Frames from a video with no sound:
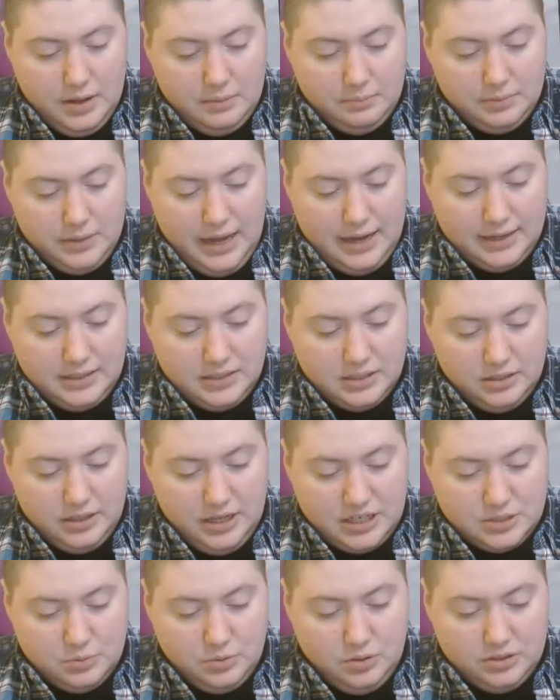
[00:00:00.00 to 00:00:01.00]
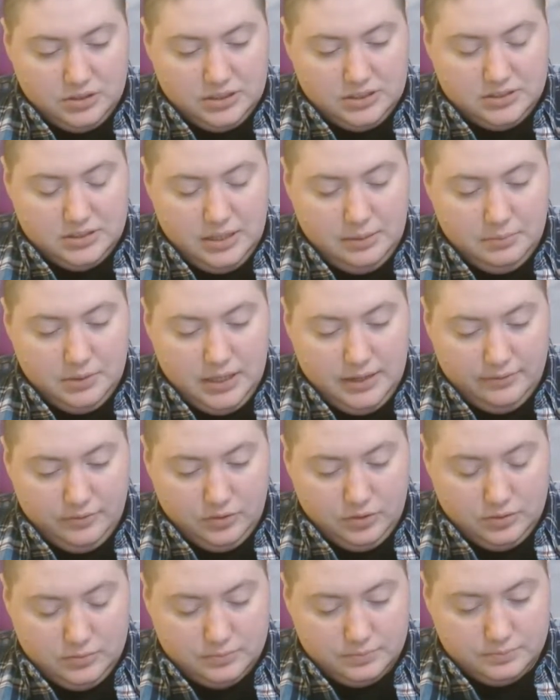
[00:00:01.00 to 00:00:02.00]
black intellectual on the same
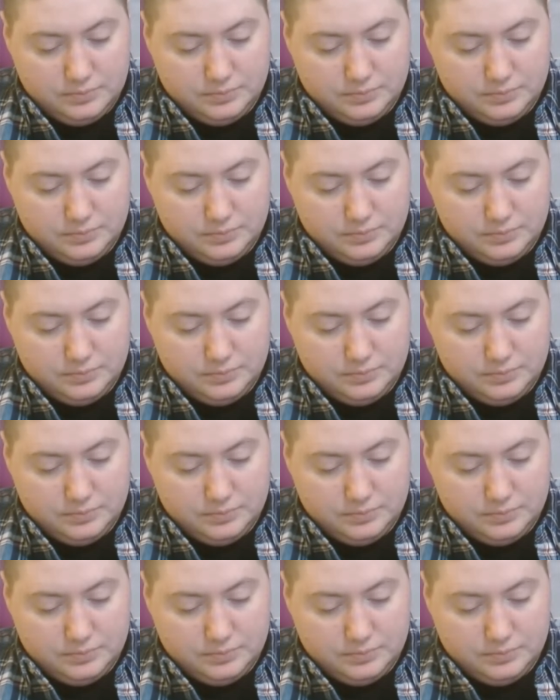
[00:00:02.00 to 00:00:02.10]
level.